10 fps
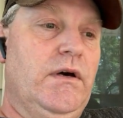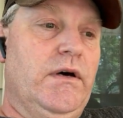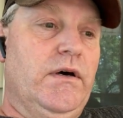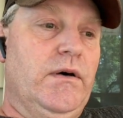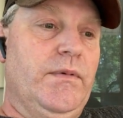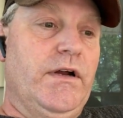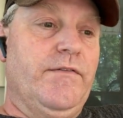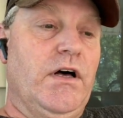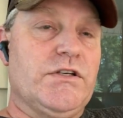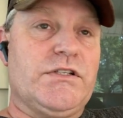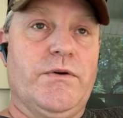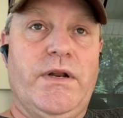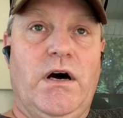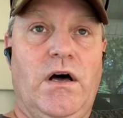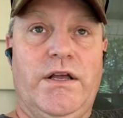Um, and I've also,
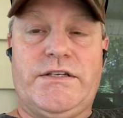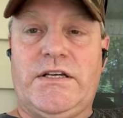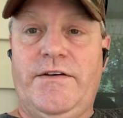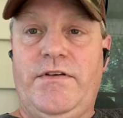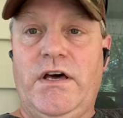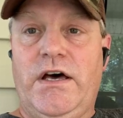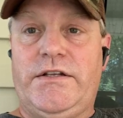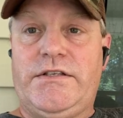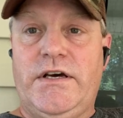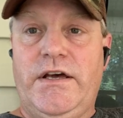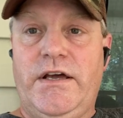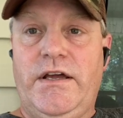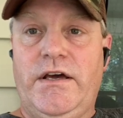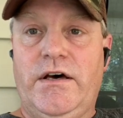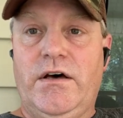in August, I've got
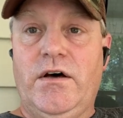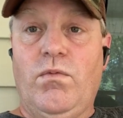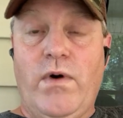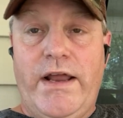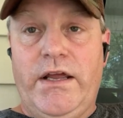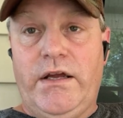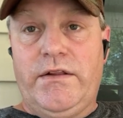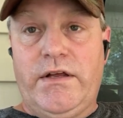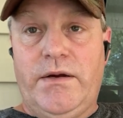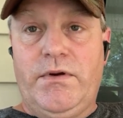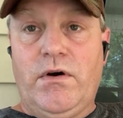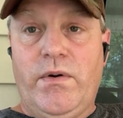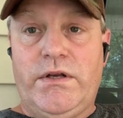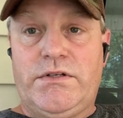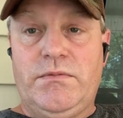a, uh, a wedding that I'm
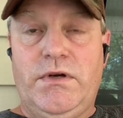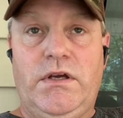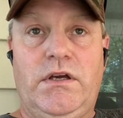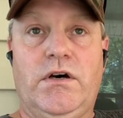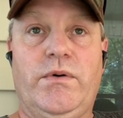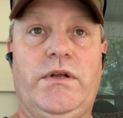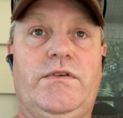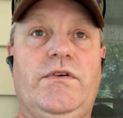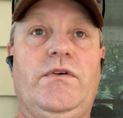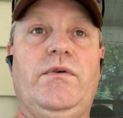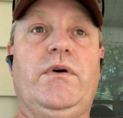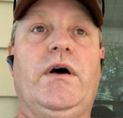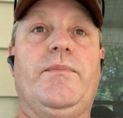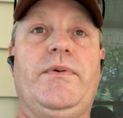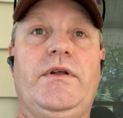going to be going to
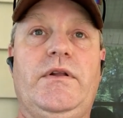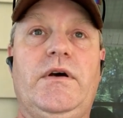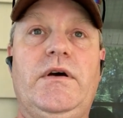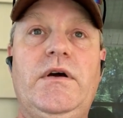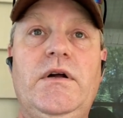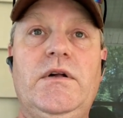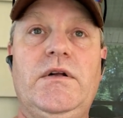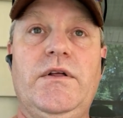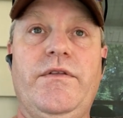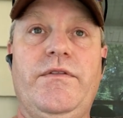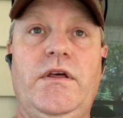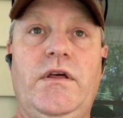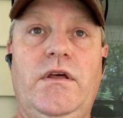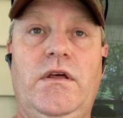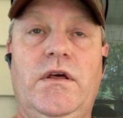up in
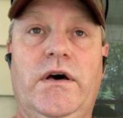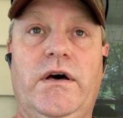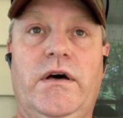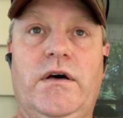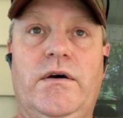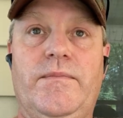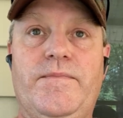the uh,